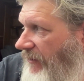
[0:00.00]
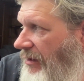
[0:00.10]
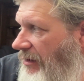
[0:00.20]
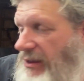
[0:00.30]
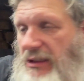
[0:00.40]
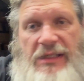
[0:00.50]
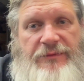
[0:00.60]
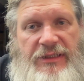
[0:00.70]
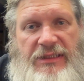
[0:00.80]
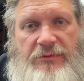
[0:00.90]
the
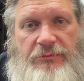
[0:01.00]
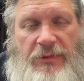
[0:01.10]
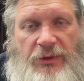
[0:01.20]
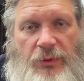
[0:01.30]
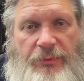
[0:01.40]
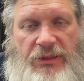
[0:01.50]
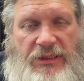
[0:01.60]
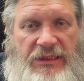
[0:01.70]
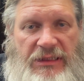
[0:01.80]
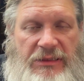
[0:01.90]
AV equipment,
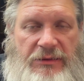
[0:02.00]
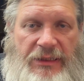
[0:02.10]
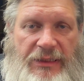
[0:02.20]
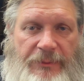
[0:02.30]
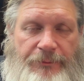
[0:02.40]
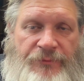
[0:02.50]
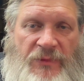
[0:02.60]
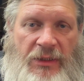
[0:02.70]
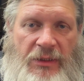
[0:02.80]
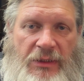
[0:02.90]
the
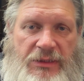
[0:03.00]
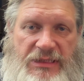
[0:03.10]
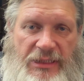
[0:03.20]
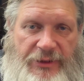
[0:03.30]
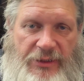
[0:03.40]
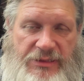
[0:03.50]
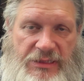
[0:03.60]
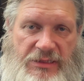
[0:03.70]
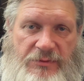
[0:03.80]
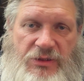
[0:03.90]
stereo
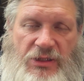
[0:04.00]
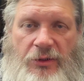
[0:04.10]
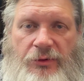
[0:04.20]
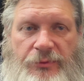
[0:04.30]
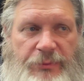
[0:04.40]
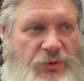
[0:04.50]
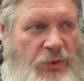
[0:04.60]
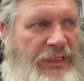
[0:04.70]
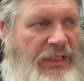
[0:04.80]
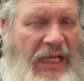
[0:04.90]
system. So
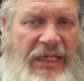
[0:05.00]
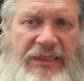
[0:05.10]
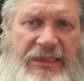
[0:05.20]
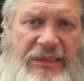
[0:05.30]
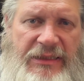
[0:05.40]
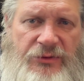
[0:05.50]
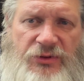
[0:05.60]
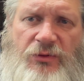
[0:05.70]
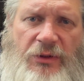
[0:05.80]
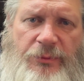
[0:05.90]
between 80 and
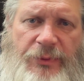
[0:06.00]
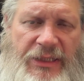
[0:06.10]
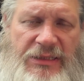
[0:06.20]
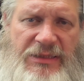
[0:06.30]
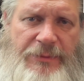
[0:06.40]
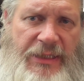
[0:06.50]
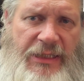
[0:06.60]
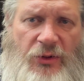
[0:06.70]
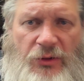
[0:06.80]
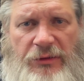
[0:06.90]
$200
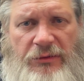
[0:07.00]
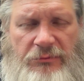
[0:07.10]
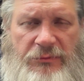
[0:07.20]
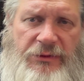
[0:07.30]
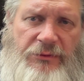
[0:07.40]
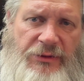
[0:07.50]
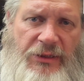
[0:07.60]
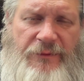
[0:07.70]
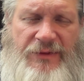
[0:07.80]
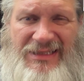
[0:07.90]
depending on, you
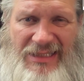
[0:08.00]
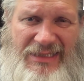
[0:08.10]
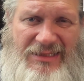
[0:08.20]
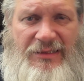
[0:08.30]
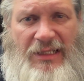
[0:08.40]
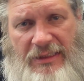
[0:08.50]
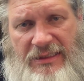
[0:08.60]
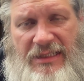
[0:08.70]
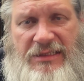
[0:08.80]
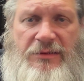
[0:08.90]
know, if it's tested,
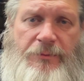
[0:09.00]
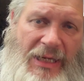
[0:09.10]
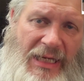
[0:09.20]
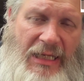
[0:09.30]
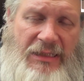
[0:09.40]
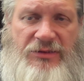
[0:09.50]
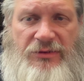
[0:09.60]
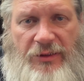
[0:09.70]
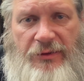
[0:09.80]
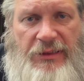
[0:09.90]
untested parts, you
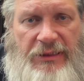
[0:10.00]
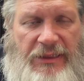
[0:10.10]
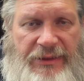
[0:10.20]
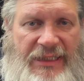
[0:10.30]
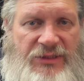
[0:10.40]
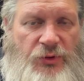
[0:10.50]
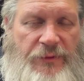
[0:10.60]
know, that sort